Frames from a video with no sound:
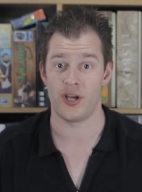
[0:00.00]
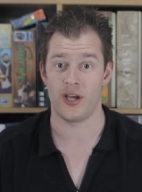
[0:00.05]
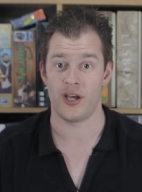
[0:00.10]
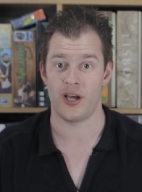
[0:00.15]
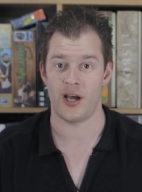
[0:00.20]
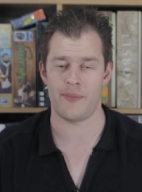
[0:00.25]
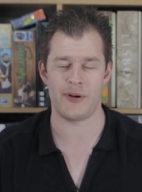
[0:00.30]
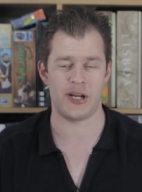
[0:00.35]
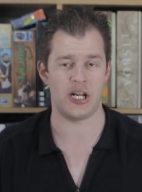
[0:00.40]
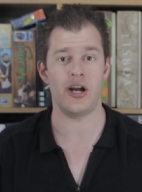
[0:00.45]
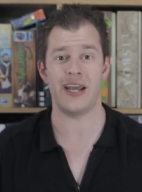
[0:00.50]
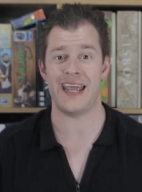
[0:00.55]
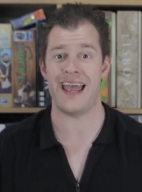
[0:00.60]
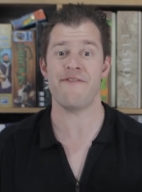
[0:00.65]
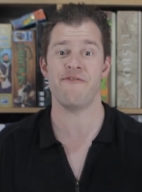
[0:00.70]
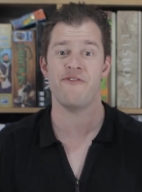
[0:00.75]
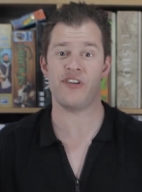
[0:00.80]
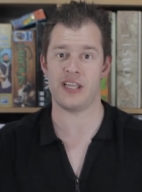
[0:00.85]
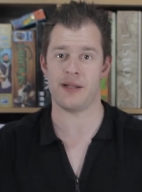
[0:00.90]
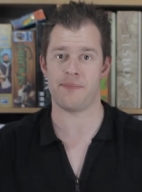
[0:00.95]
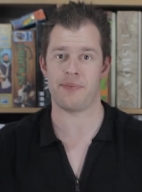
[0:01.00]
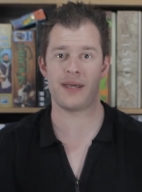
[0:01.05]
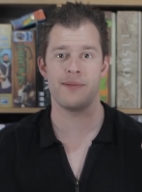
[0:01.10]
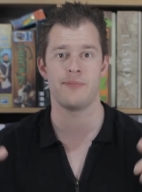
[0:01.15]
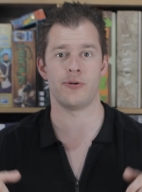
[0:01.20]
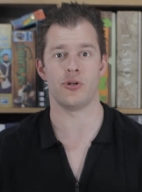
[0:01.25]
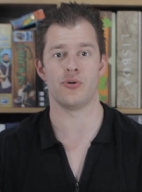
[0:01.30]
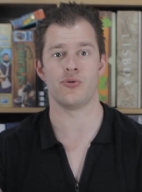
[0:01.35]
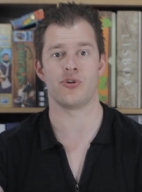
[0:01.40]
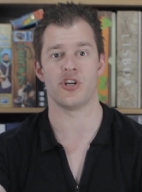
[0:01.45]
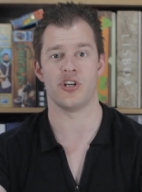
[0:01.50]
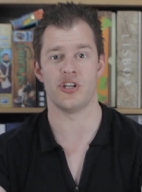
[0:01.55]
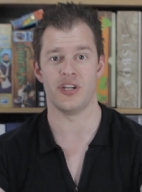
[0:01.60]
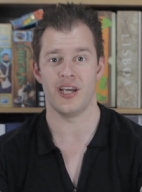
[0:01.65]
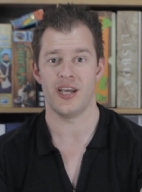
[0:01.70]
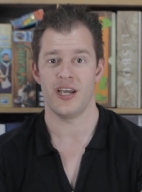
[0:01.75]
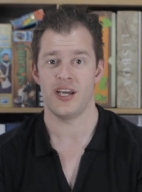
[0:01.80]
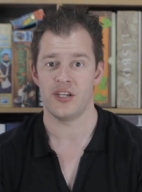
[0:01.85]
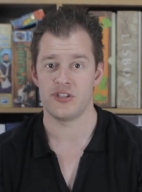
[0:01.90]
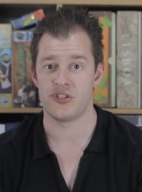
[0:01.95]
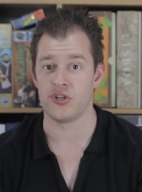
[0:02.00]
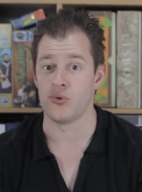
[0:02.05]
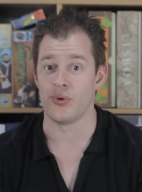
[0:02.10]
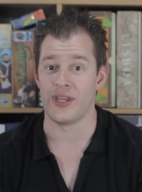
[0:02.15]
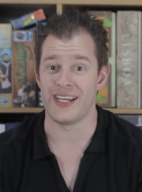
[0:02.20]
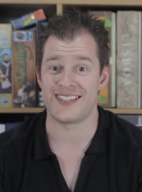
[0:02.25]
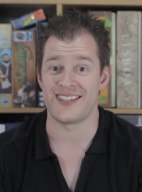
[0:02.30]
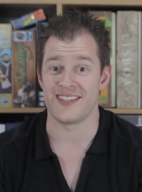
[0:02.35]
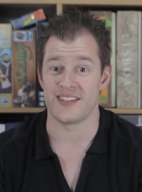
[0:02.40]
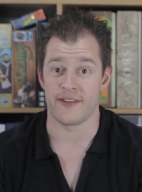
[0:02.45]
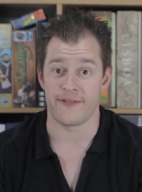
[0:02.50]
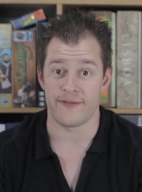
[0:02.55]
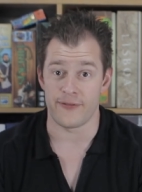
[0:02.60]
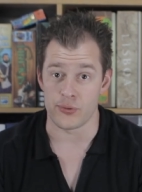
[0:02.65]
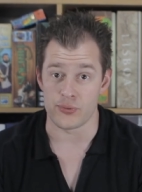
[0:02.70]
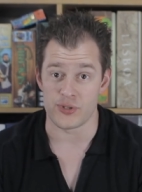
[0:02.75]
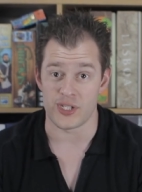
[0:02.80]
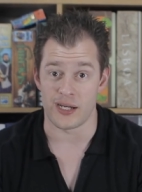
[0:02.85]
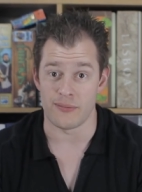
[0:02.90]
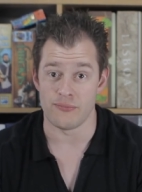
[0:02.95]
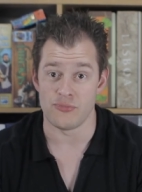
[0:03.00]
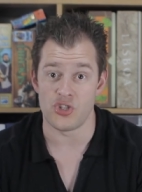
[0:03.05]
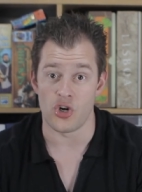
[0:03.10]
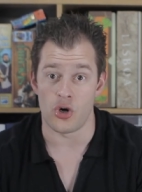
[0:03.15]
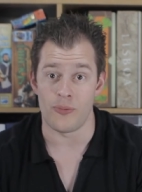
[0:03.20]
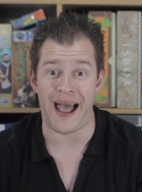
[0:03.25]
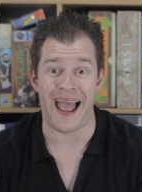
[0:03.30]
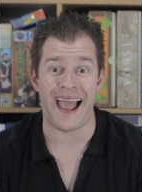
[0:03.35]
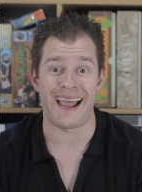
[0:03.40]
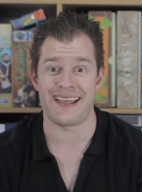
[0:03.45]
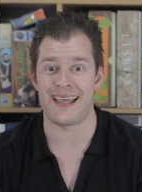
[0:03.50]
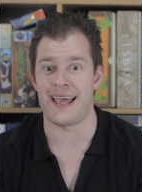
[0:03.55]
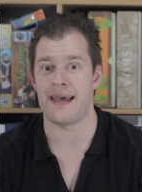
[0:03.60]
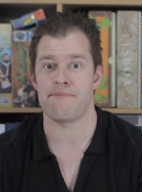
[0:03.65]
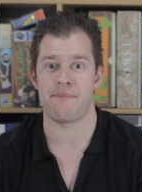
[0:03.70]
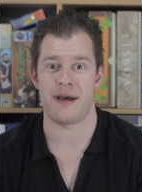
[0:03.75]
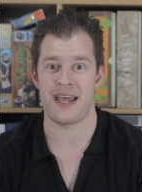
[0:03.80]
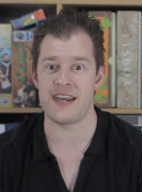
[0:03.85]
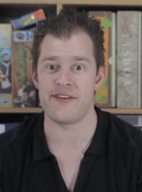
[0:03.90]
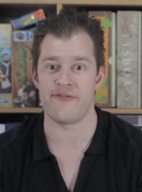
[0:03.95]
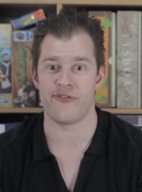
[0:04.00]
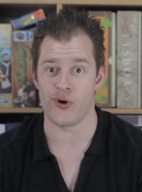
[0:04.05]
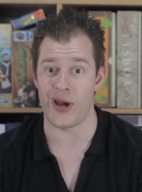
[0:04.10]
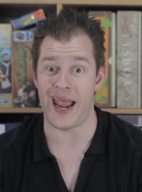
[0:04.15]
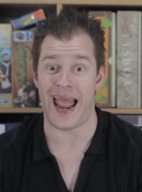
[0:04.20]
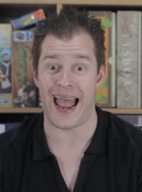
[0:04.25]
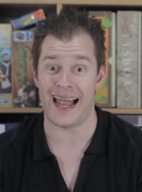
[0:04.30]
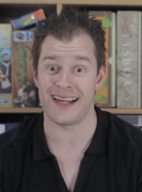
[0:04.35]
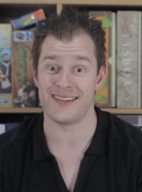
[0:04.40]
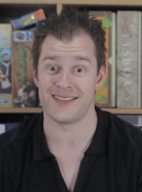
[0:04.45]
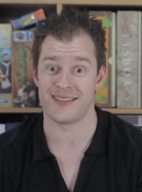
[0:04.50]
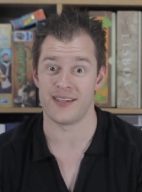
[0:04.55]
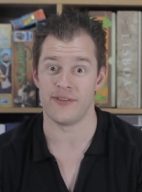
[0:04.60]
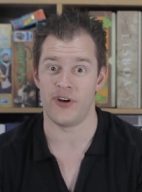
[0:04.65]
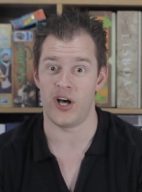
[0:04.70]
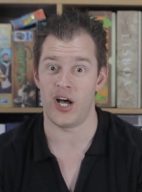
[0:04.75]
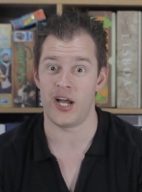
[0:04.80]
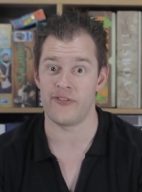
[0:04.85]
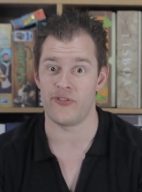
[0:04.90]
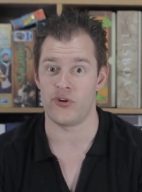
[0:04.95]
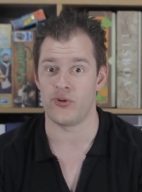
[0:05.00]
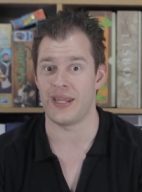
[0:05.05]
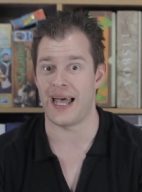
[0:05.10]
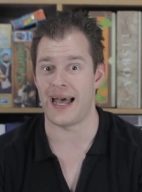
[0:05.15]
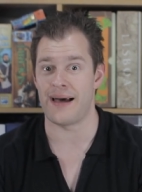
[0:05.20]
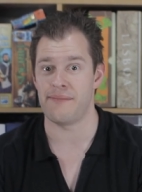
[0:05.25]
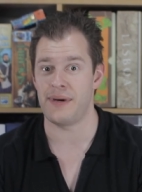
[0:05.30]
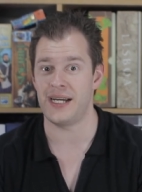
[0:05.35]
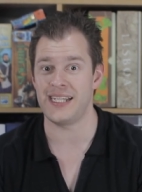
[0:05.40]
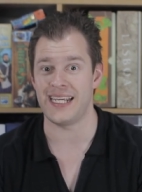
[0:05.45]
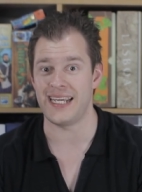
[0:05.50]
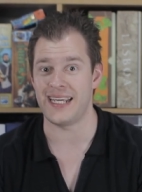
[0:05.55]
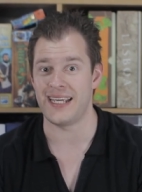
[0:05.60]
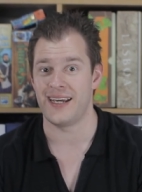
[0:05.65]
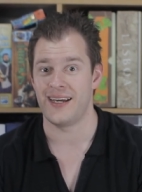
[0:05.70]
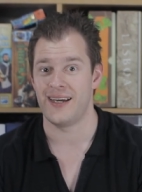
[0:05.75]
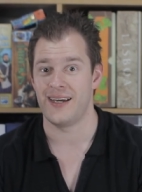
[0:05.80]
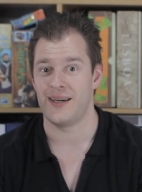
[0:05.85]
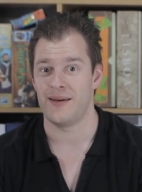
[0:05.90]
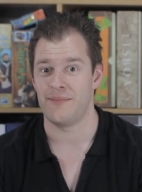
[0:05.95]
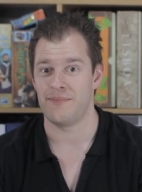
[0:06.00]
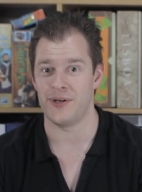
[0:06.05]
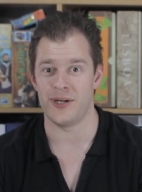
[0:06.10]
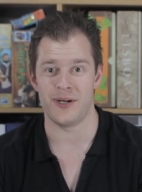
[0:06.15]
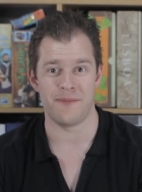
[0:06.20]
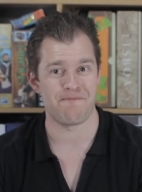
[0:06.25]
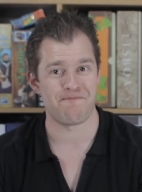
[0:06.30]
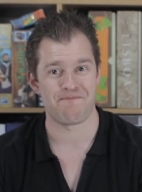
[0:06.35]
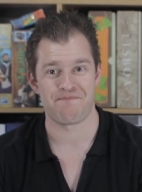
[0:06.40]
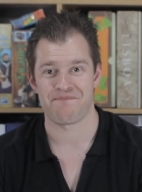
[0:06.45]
I mean, I envy the people who can do this as a full-time job and get paid for it and survive on that money. But